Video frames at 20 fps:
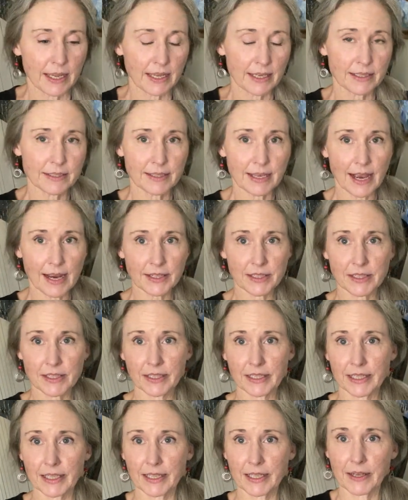is
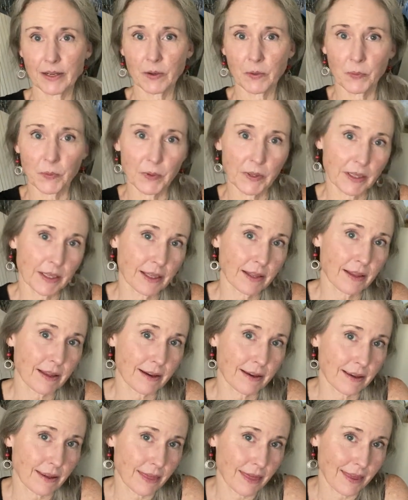actually a really
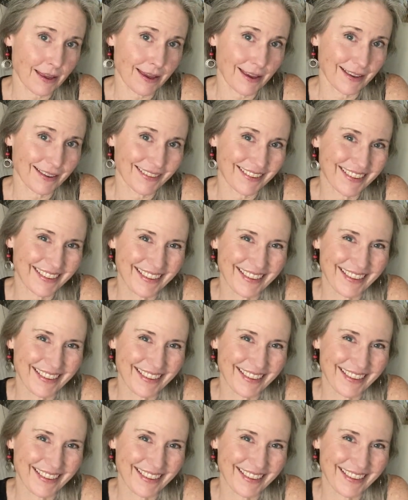lucky thing.